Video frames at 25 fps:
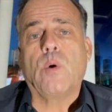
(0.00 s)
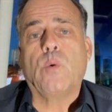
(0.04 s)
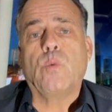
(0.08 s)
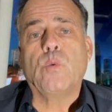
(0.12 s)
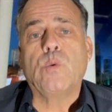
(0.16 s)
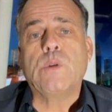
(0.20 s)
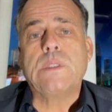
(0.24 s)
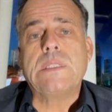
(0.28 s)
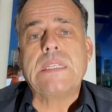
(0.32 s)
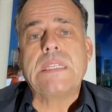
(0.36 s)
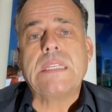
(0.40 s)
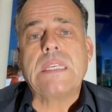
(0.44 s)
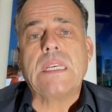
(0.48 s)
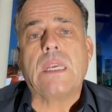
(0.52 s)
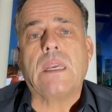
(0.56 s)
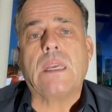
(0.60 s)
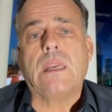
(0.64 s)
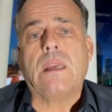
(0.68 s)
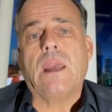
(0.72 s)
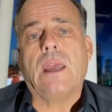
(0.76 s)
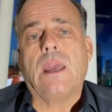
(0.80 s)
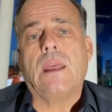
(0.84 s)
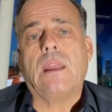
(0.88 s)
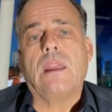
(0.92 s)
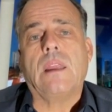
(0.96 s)
would
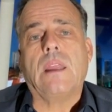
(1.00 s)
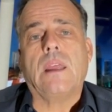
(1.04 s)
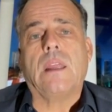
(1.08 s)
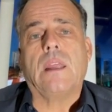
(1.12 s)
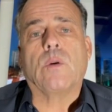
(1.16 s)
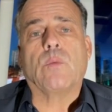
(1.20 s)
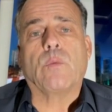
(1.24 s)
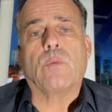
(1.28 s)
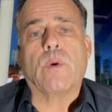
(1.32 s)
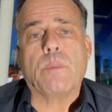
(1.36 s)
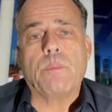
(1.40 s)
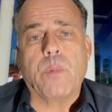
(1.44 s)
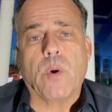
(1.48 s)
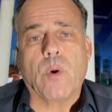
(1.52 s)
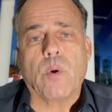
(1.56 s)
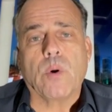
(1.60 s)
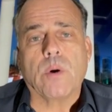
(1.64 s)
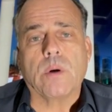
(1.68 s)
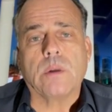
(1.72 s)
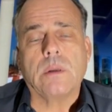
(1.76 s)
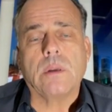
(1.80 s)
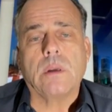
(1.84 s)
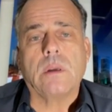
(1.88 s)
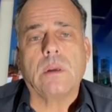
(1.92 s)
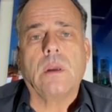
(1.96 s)
see and then
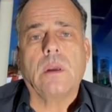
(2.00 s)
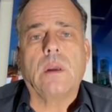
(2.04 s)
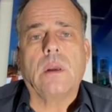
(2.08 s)
report